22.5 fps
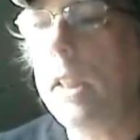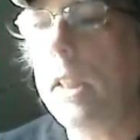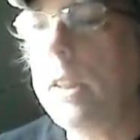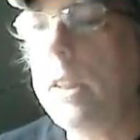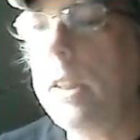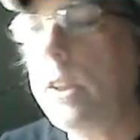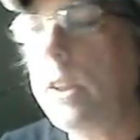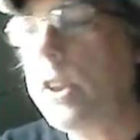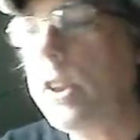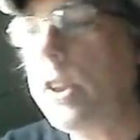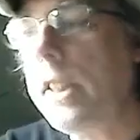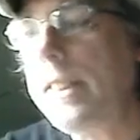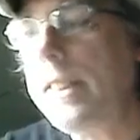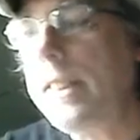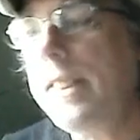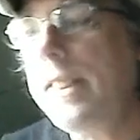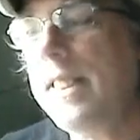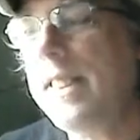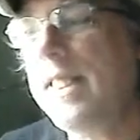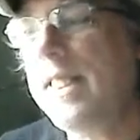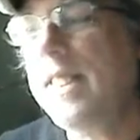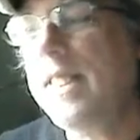Just
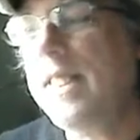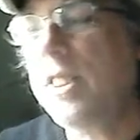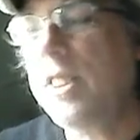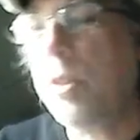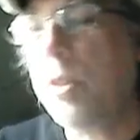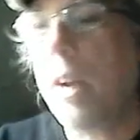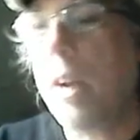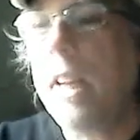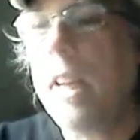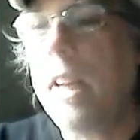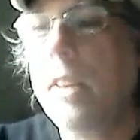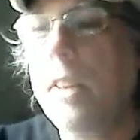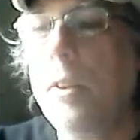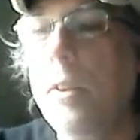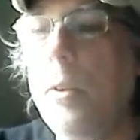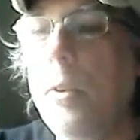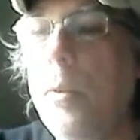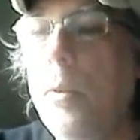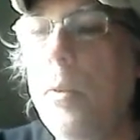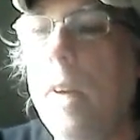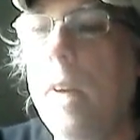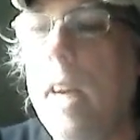trying
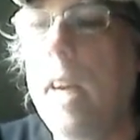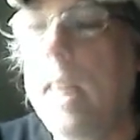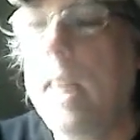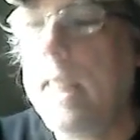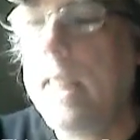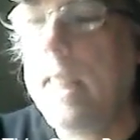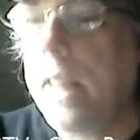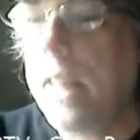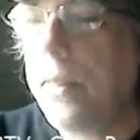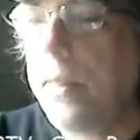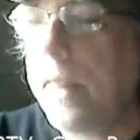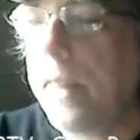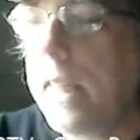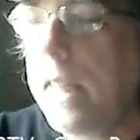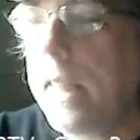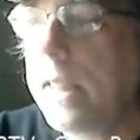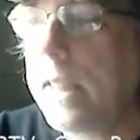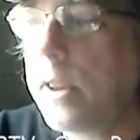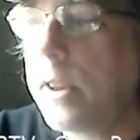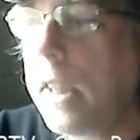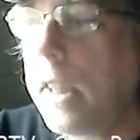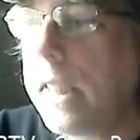to
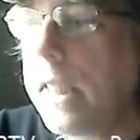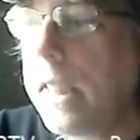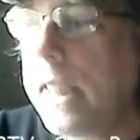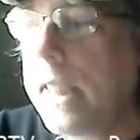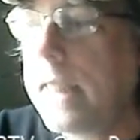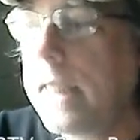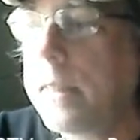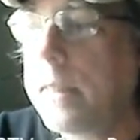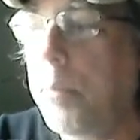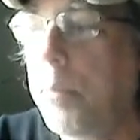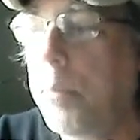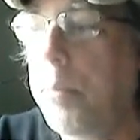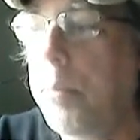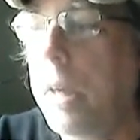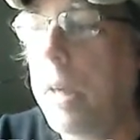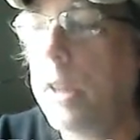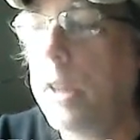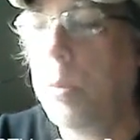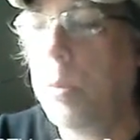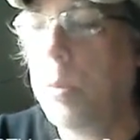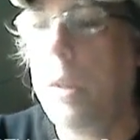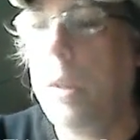get some
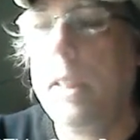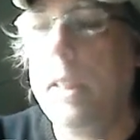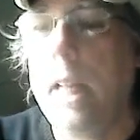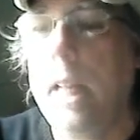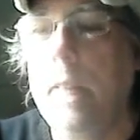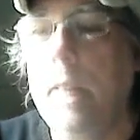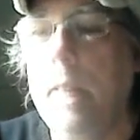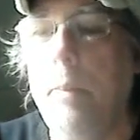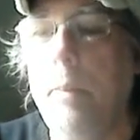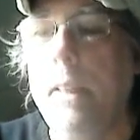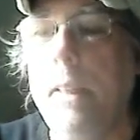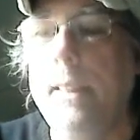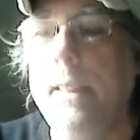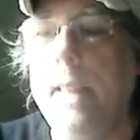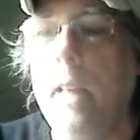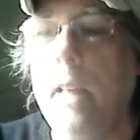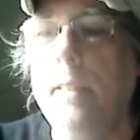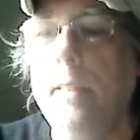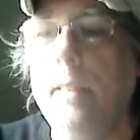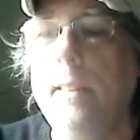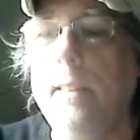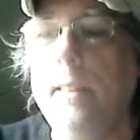bugs worked out of my
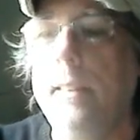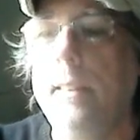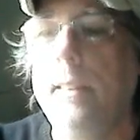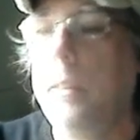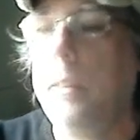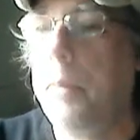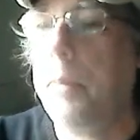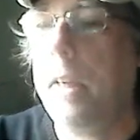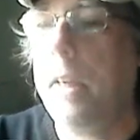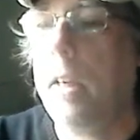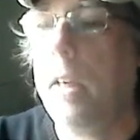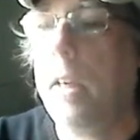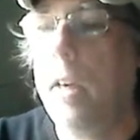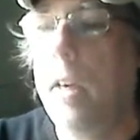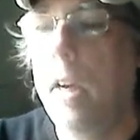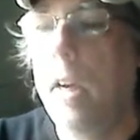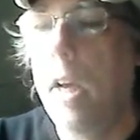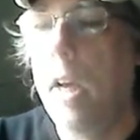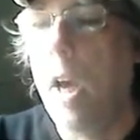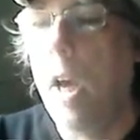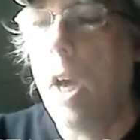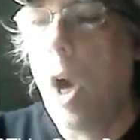sound system here,
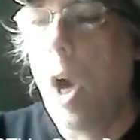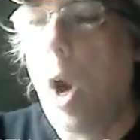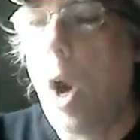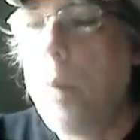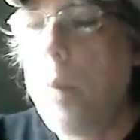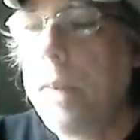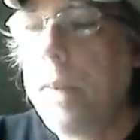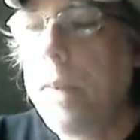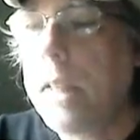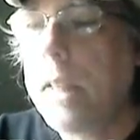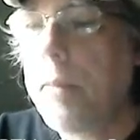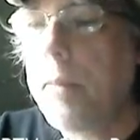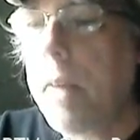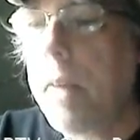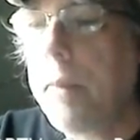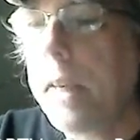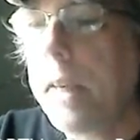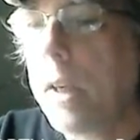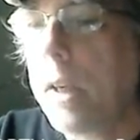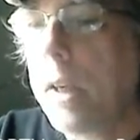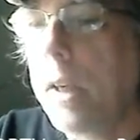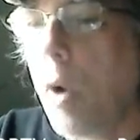hoping that
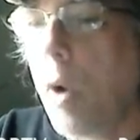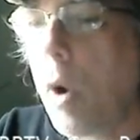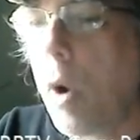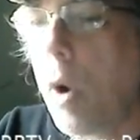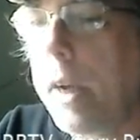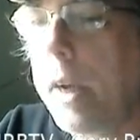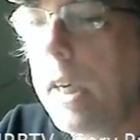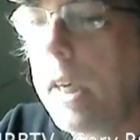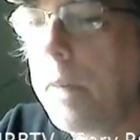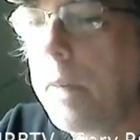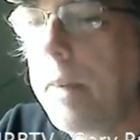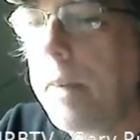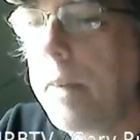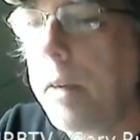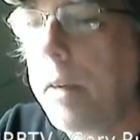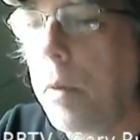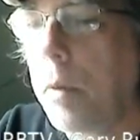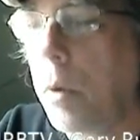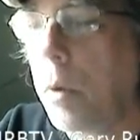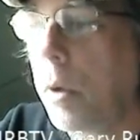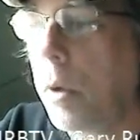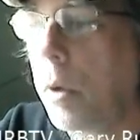maybe you'll hear me
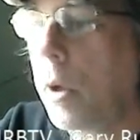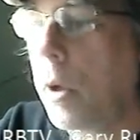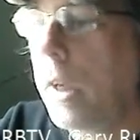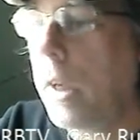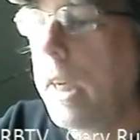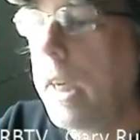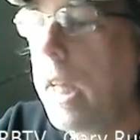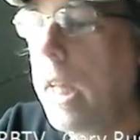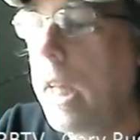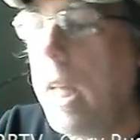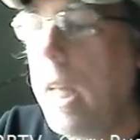real good.